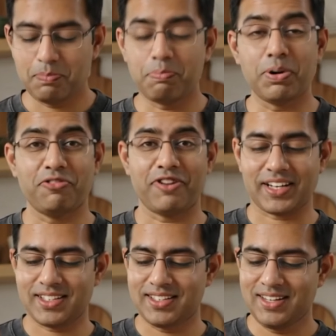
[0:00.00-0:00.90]

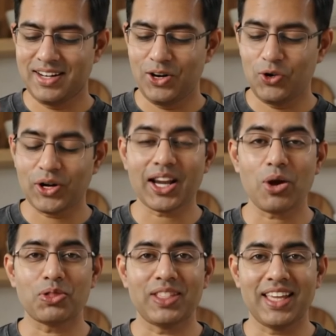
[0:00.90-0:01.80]
Perfect. Look at
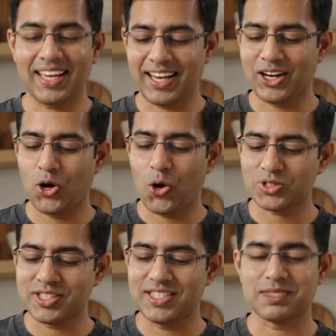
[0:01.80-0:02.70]
how thick and
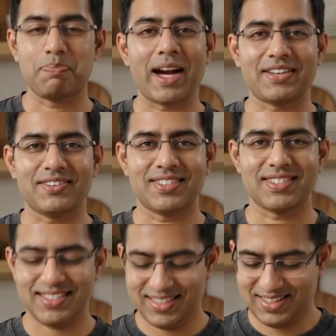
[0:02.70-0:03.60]
glossy this batter is.